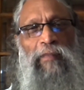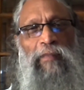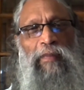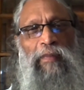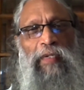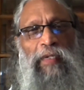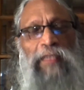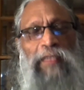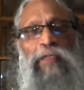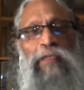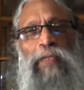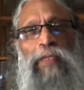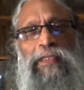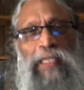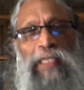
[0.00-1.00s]

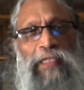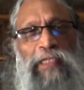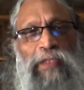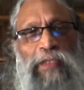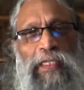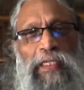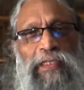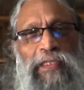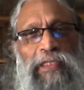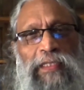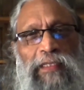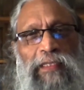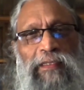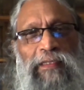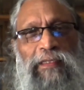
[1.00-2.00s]
Otherwise, the
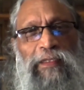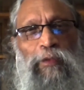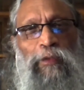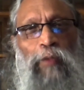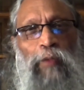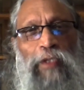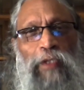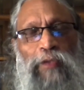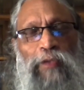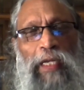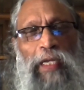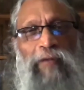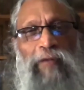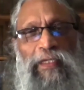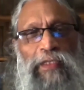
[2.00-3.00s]
isolation, you want to have
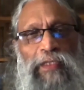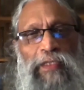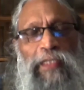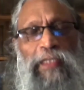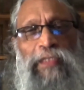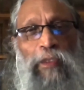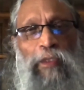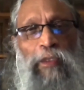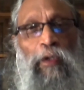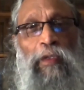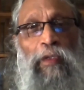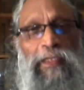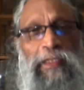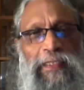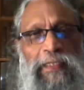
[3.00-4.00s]
isolation all
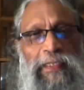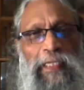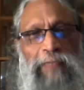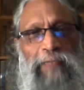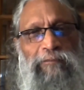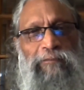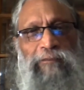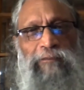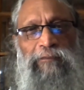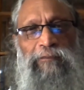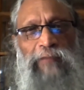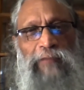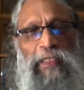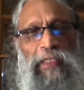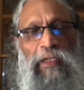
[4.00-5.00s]
the time.
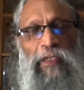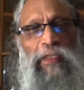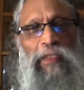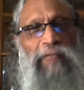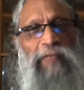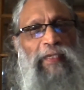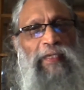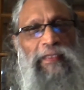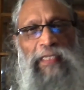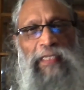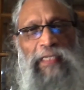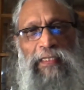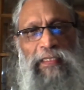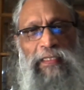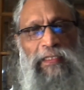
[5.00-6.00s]
We cannot live like that in this